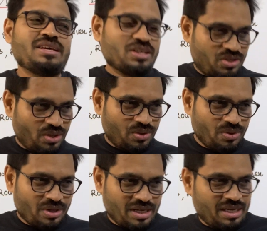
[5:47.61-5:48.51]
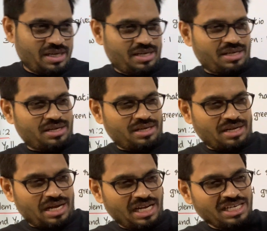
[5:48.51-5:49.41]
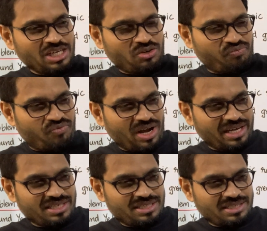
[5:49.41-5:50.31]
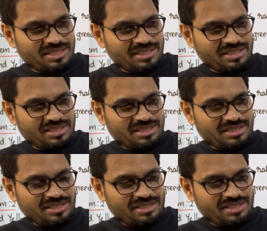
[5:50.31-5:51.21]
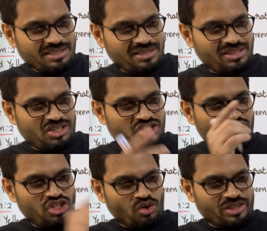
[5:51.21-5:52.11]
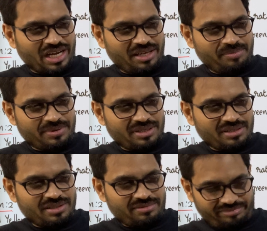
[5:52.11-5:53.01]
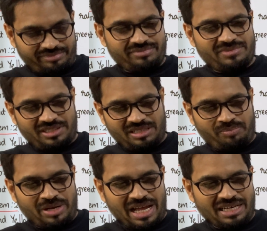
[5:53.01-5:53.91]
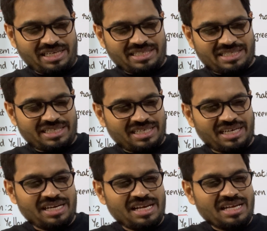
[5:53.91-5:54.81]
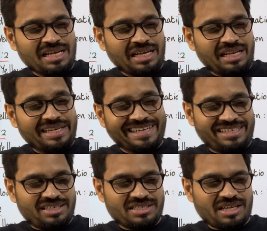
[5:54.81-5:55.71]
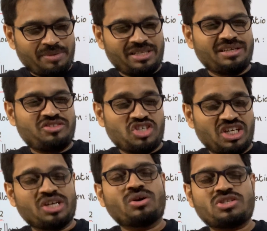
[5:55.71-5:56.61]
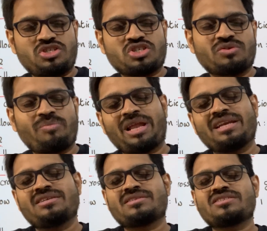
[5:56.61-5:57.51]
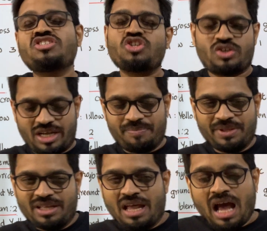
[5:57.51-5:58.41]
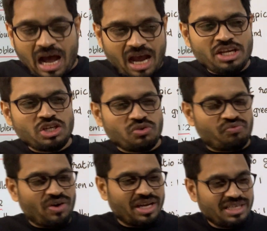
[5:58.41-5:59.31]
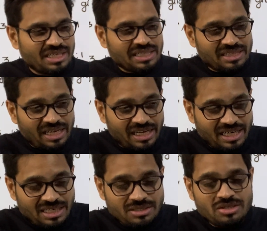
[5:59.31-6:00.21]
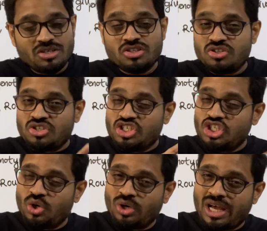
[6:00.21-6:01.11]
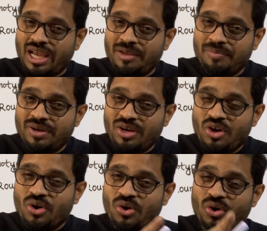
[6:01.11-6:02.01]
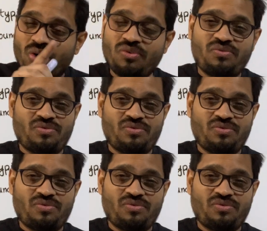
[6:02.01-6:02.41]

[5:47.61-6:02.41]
So, I need to find the genotype. The plant has hidden letters. The genetic constitution of the plant is genotype. I need to find the hidden genotype of